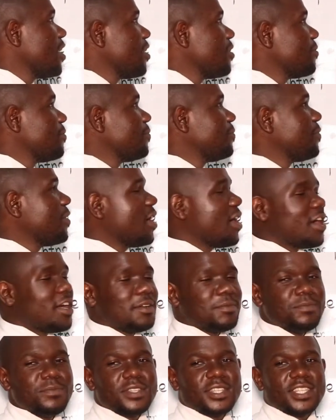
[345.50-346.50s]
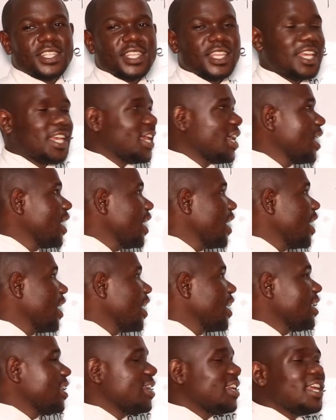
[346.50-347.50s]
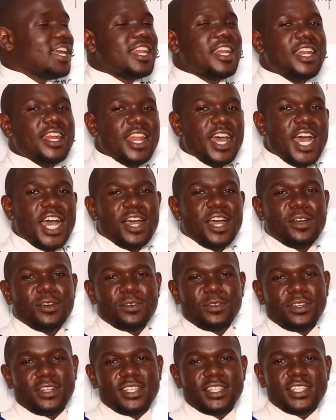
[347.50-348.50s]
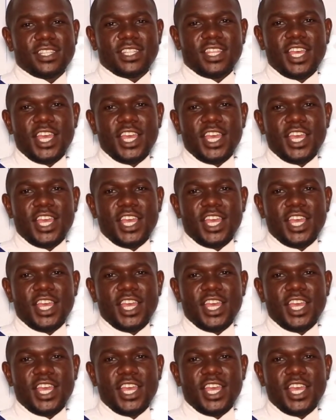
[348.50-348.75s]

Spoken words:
verbs, and nouns.